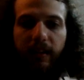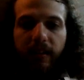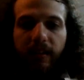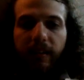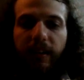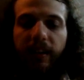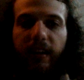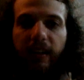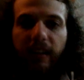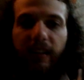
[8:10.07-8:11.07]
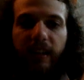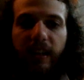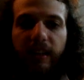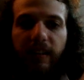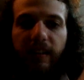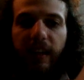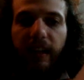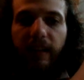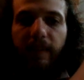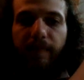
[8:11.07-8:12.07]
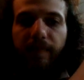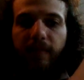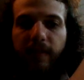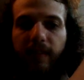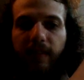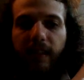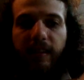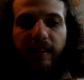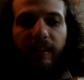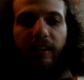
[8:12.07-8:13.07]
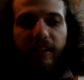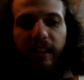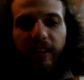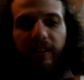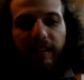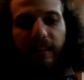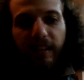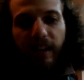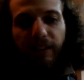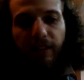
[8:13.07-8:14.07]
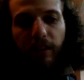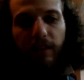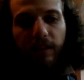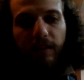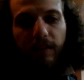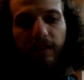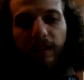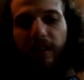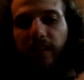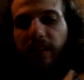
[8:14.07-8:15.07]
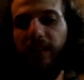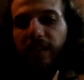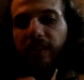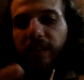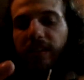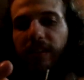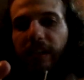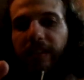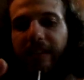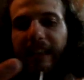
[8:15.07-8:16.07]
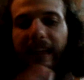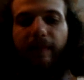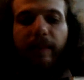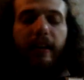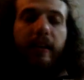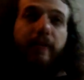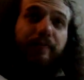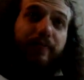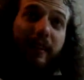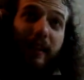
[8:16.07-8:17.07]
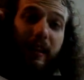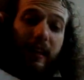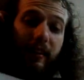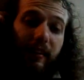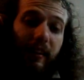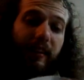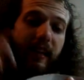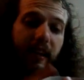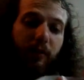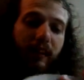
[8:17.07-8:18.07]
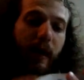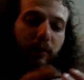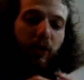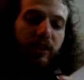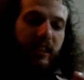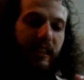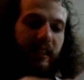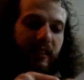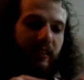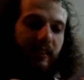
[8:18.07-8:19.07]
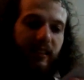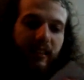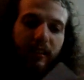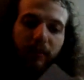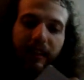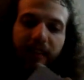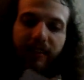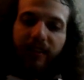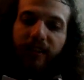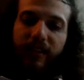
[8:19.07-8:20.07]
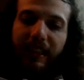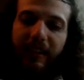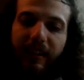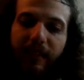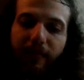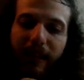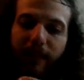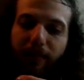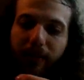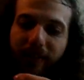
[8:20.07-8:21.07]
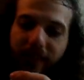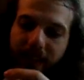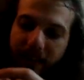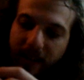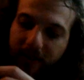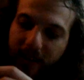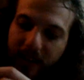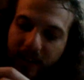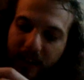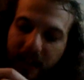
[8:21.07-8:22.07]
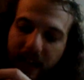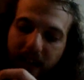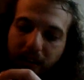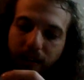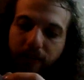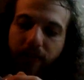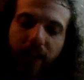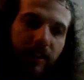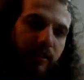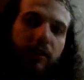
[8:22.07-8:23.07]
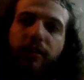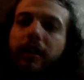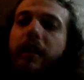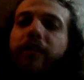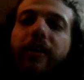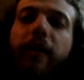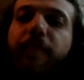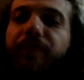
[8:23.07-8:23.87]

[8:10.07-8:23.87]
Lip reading: See, it detaches there. This is starched linen, this is cardstock. This is starched linen again. And so this is what I'm touching literally is starched linen, but imprisoning a layer of cardstock. So